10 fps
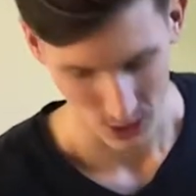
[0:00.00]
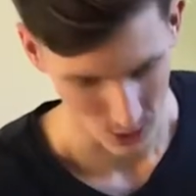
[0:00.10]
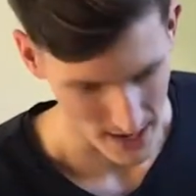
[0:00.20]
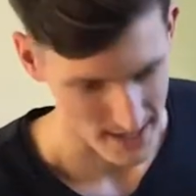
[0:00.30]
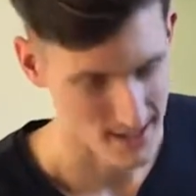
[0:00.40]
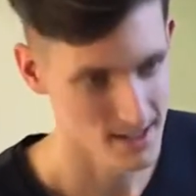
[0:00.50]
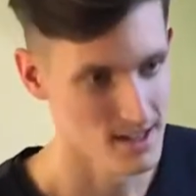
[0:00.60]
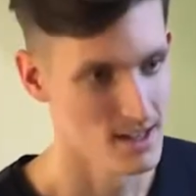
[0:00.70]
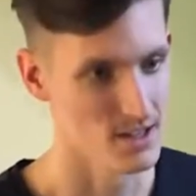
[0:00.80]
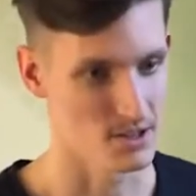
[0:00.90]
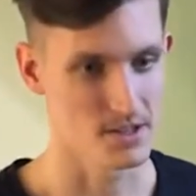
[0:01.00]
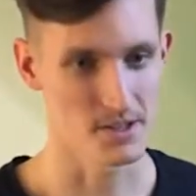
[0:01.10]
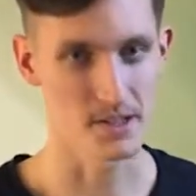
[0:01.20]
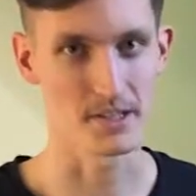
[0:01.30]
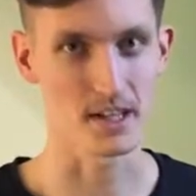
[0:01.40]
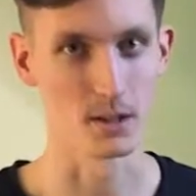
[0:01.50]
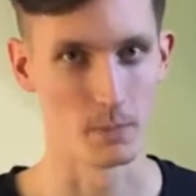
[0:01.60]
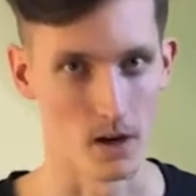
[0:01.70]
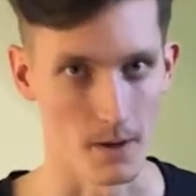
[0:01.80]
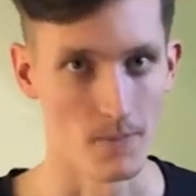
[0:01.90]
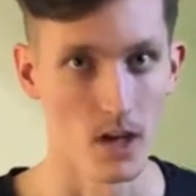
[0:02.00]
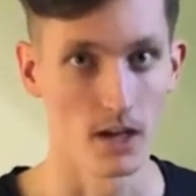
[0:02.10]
Alright, so this is the second bar.